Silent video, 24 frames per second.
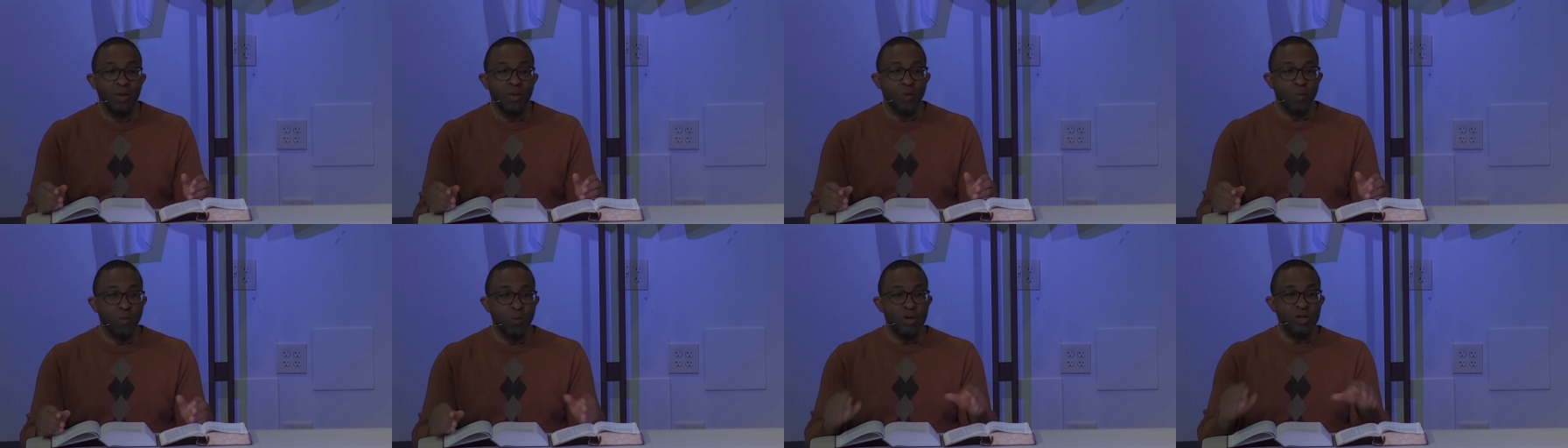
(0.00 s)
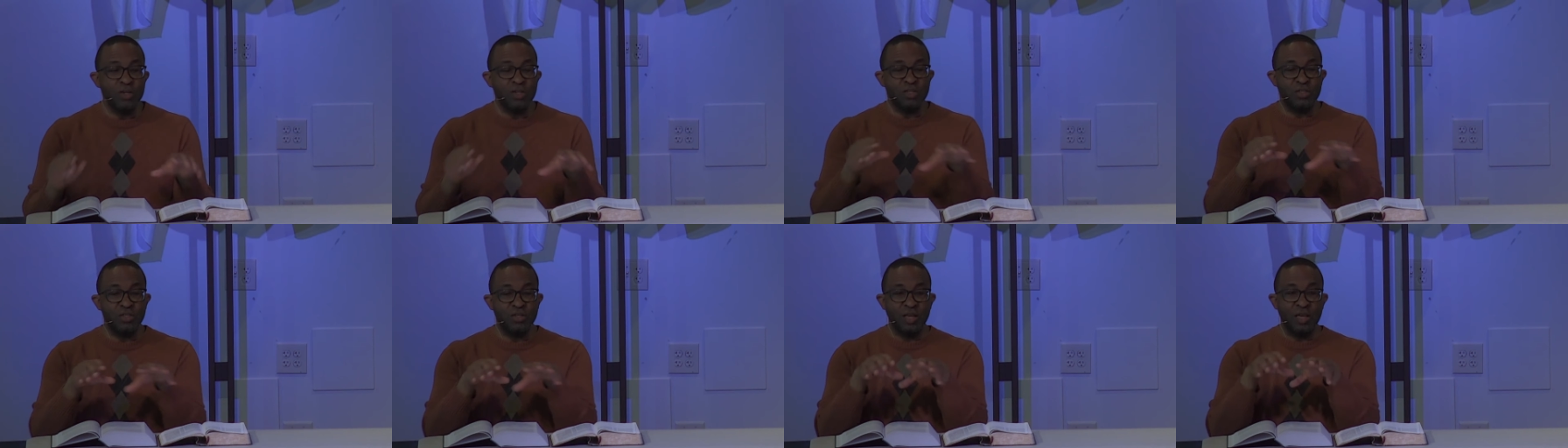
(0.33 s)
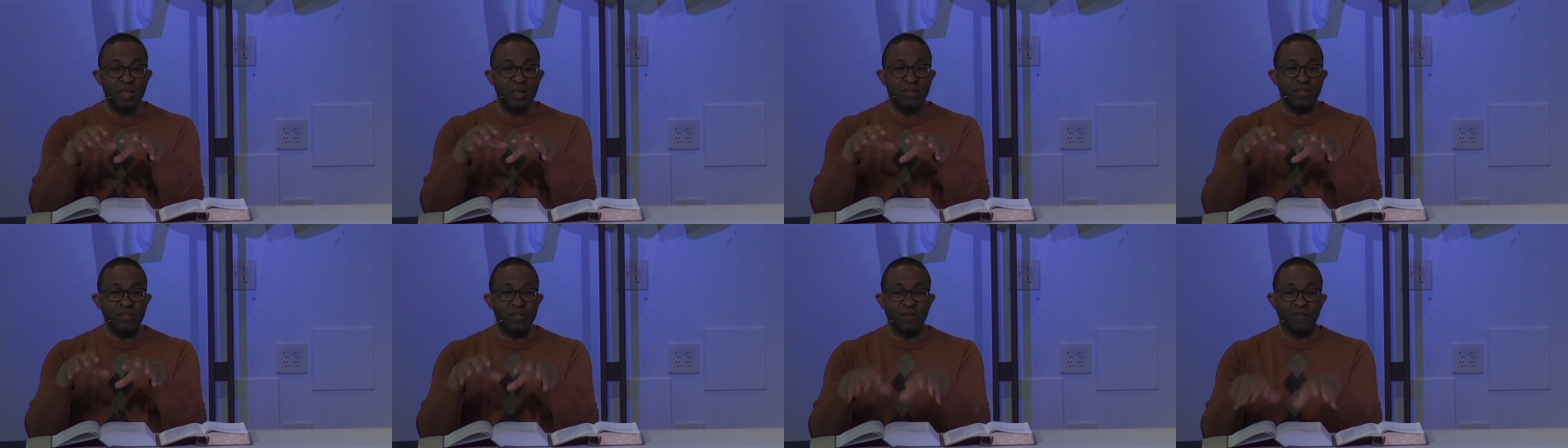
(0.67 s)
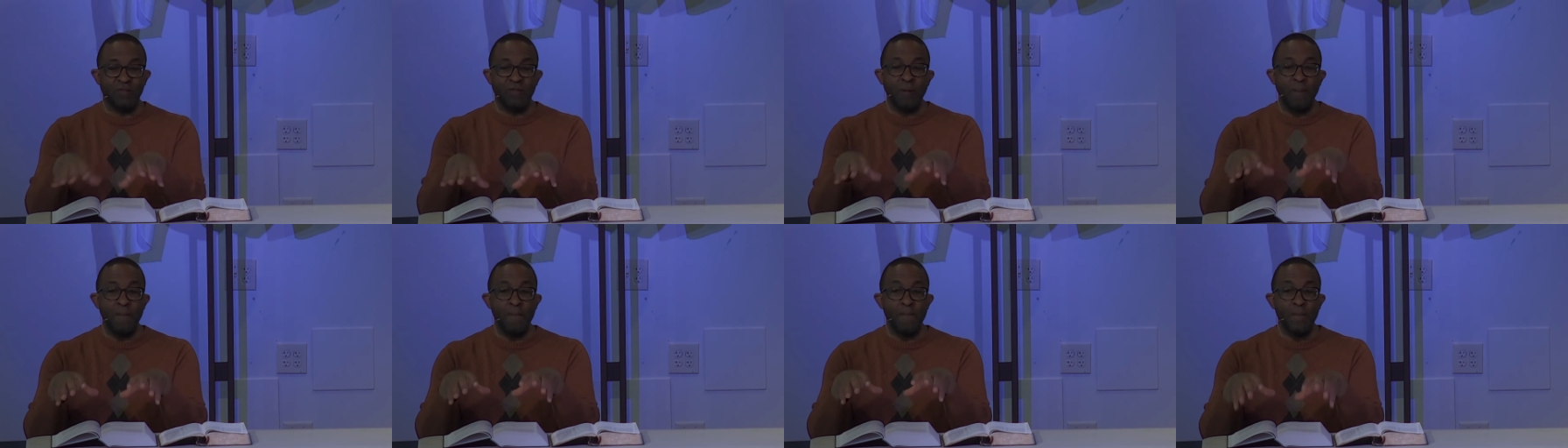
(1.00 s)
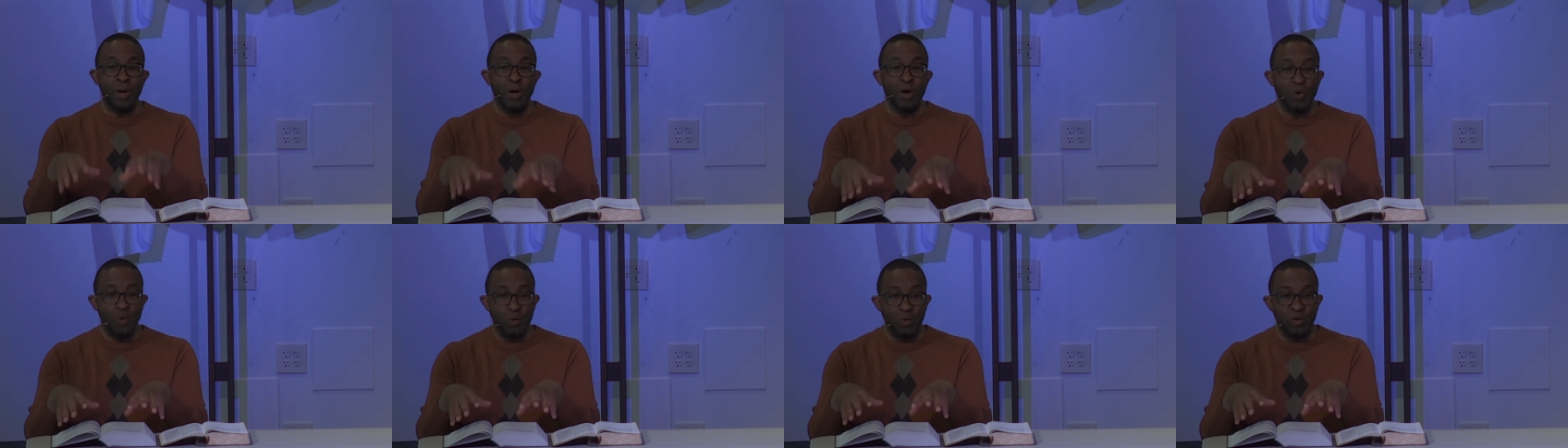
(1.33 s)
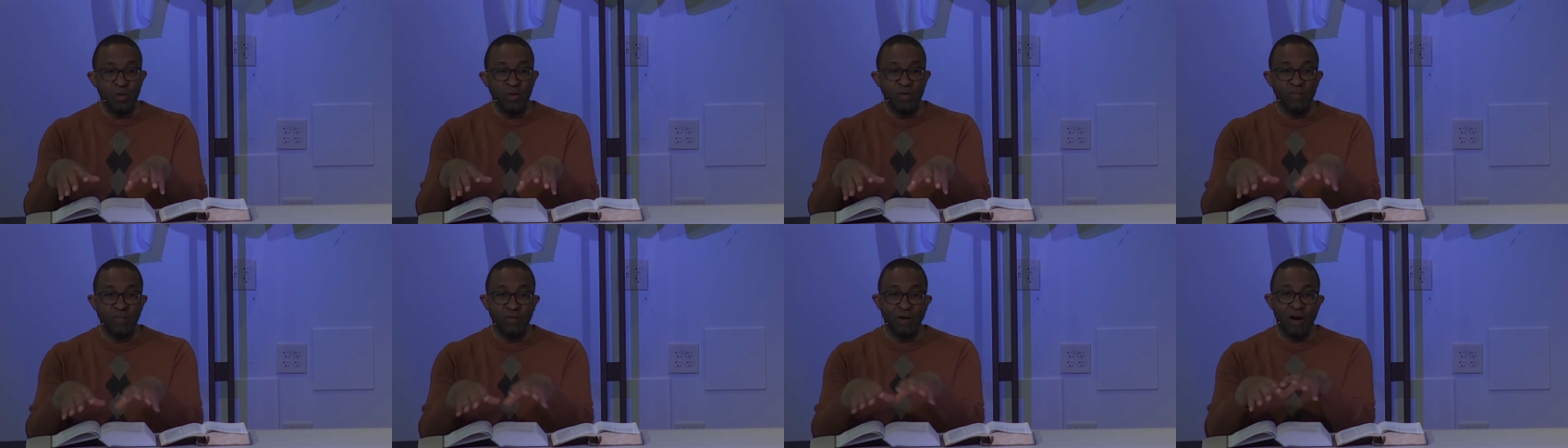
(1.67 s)
We're just in a different
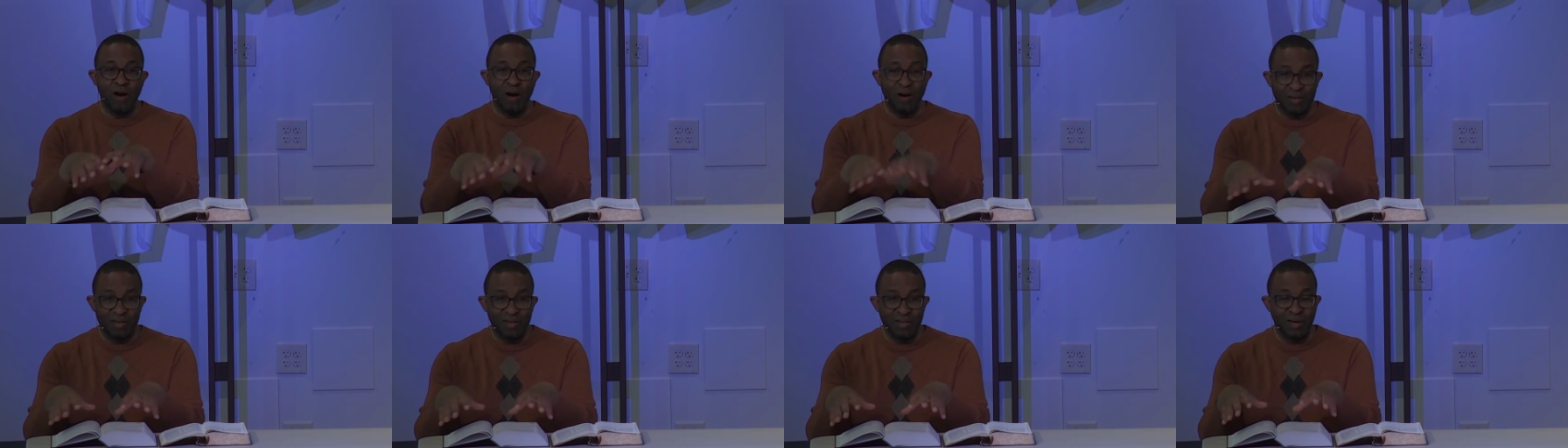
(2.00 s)
mode for our